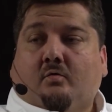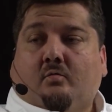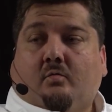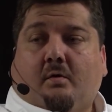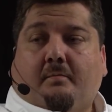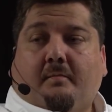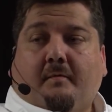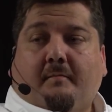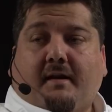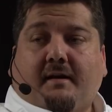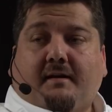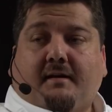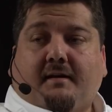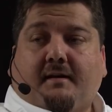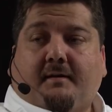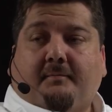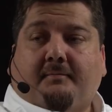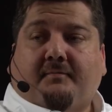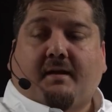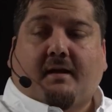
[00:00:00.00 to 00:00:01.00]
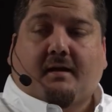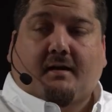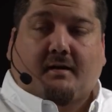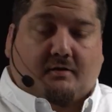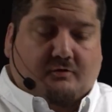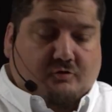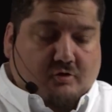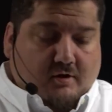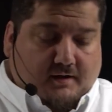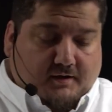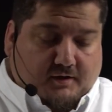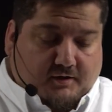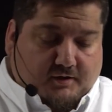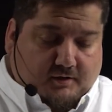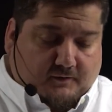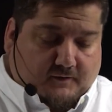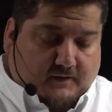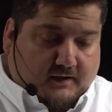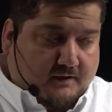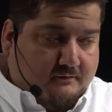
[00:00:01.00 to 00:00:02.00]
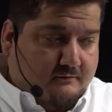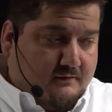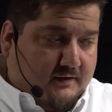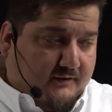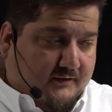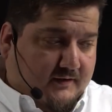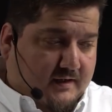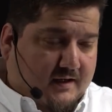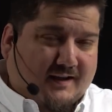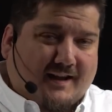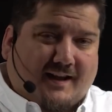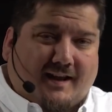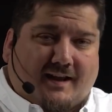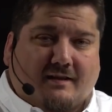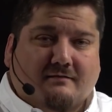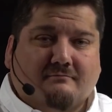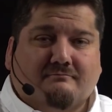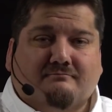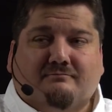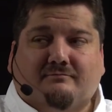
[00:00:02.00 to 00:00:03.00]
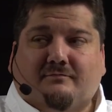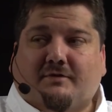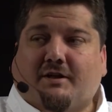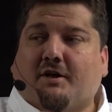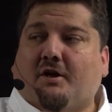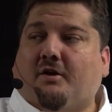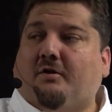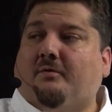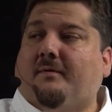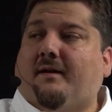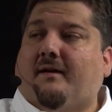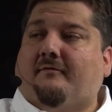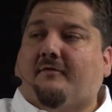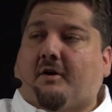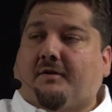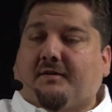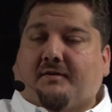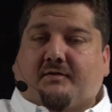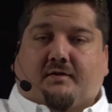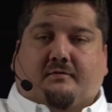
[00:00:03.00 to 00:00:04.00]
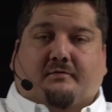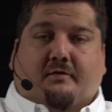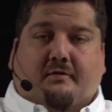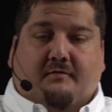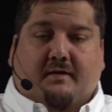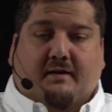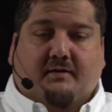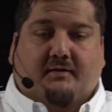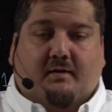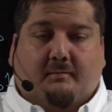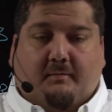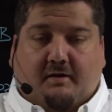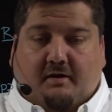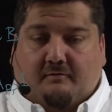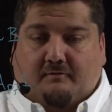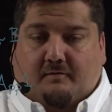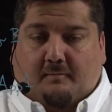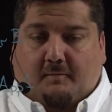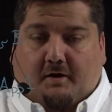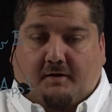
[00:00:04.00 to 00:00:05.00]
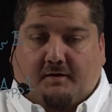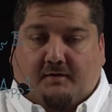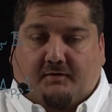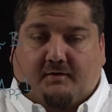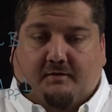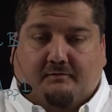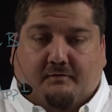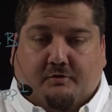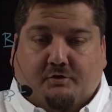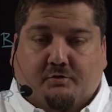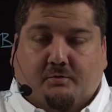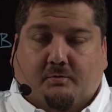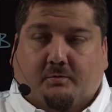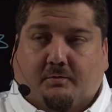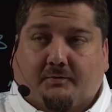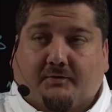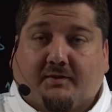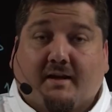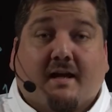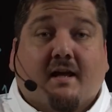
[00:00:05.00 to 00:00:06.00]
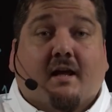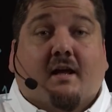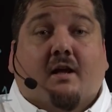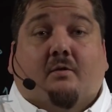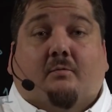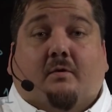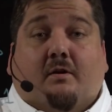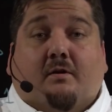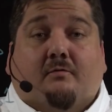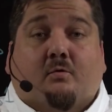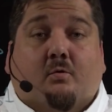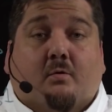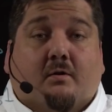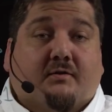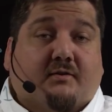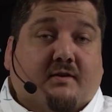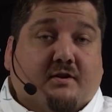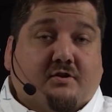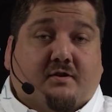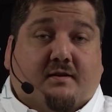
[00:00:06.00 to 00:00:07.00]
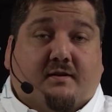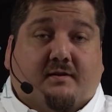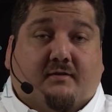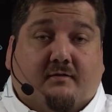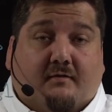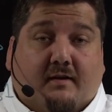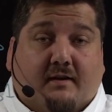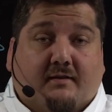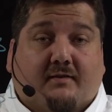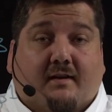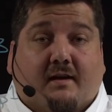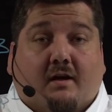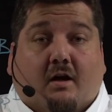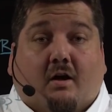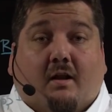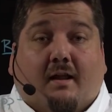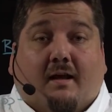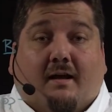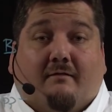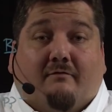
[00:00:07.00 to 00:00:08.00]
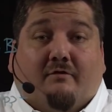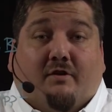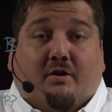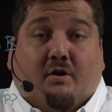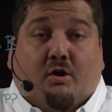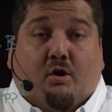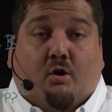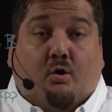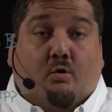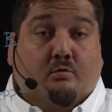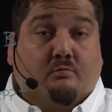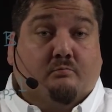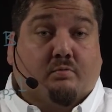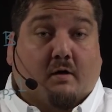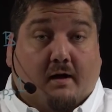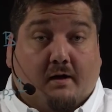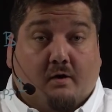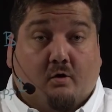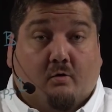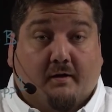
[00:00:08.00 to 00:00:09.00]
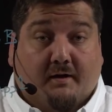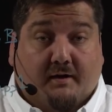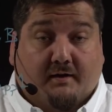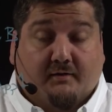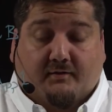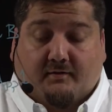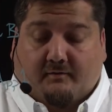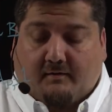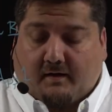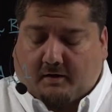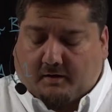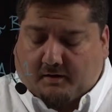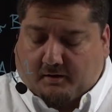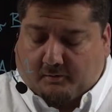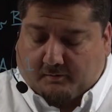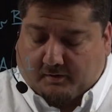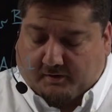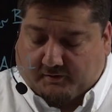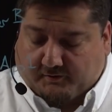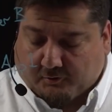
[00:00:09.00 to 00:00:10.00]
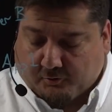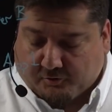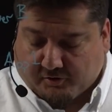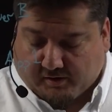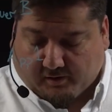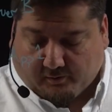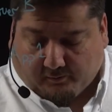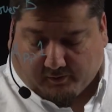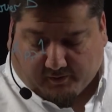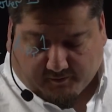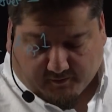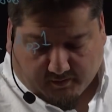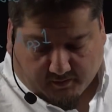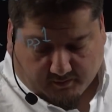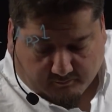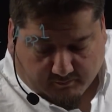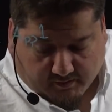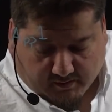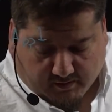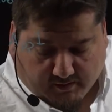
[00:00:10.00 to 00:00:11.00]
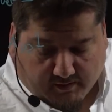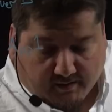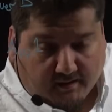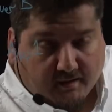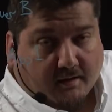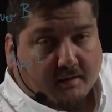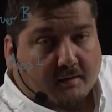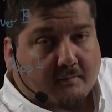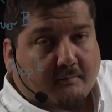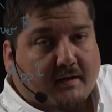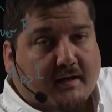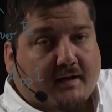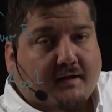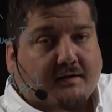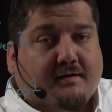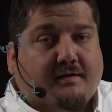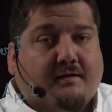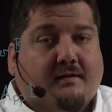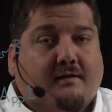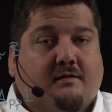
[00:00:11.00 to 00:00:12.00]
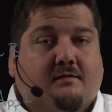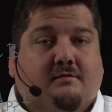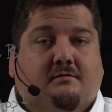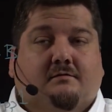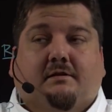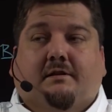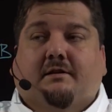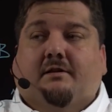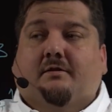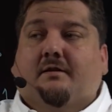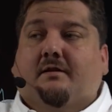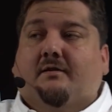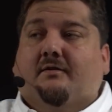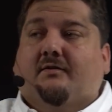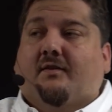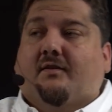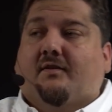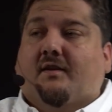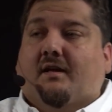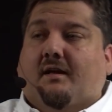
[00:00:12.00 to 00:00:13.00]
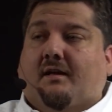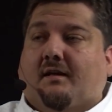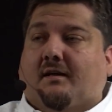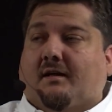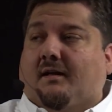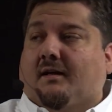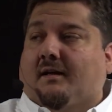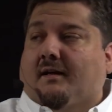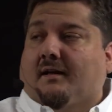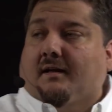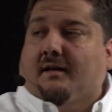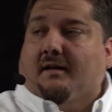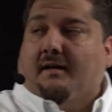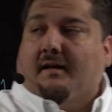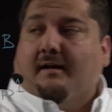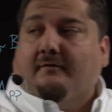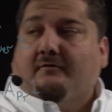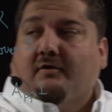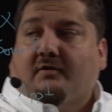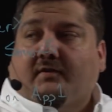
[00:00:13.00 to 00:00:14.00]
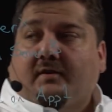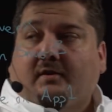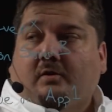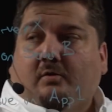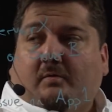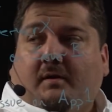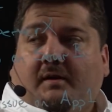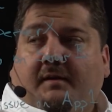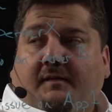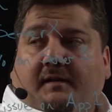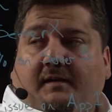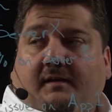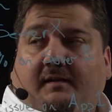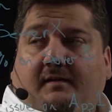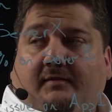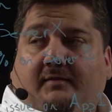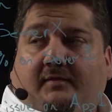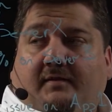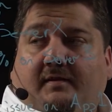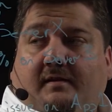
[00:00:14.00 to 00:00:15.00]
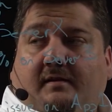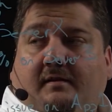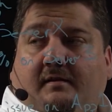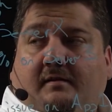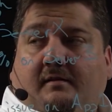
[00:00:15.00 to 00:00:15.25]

what we might end up trying to do then is say, hey, we have all these different events coming in from all these different tools. Well, of course, each of these events, they all have their own priority and severity associated with them. But, here's the thing. Every single one of these